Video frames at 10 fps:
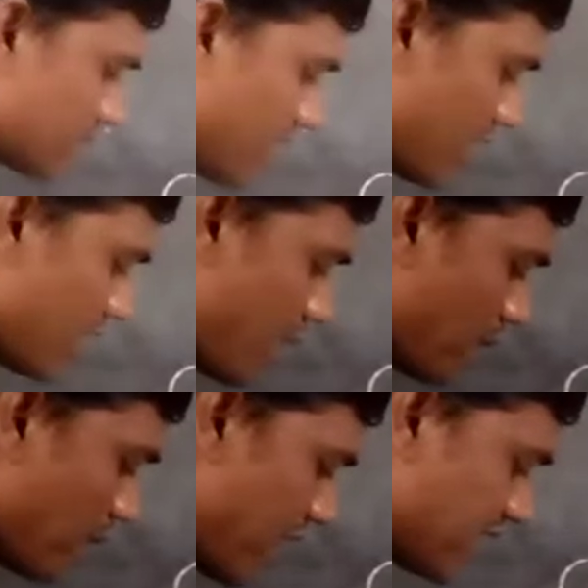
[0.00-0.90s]
Then
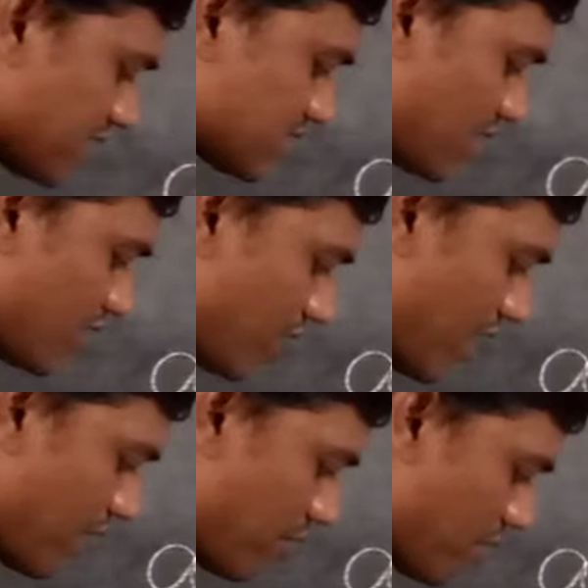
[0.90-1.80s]
minus
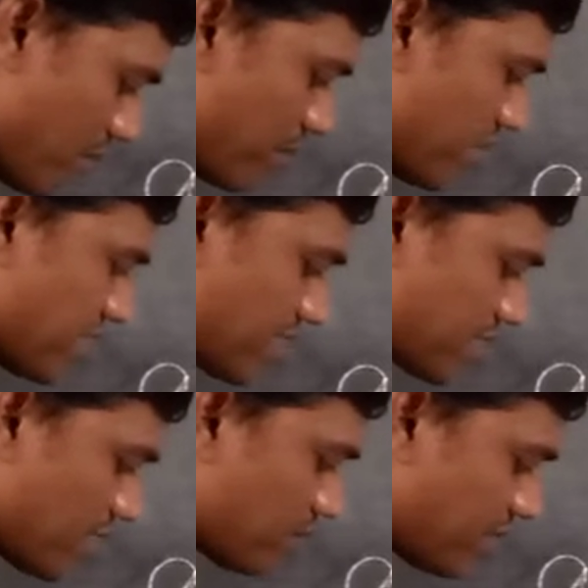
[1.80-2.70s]
5 meter
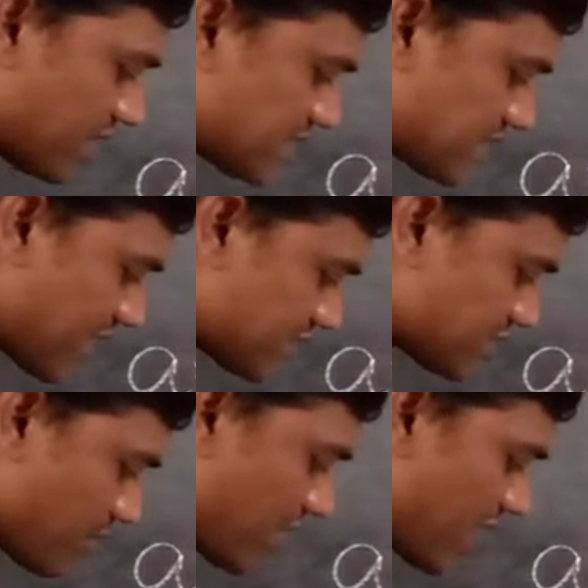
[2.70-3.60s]
per second
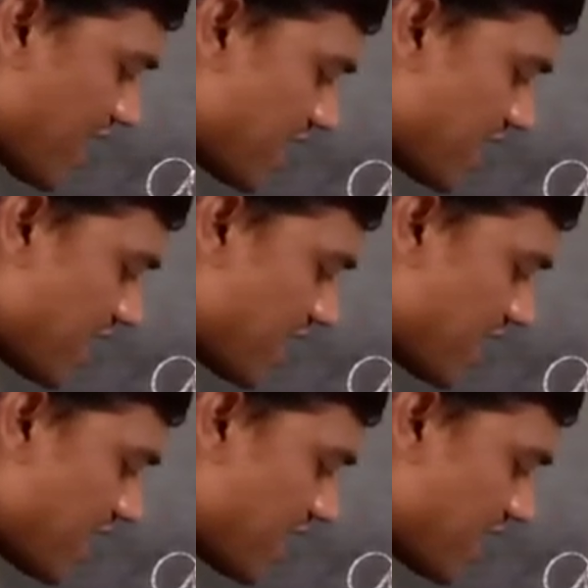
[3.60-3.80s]
square.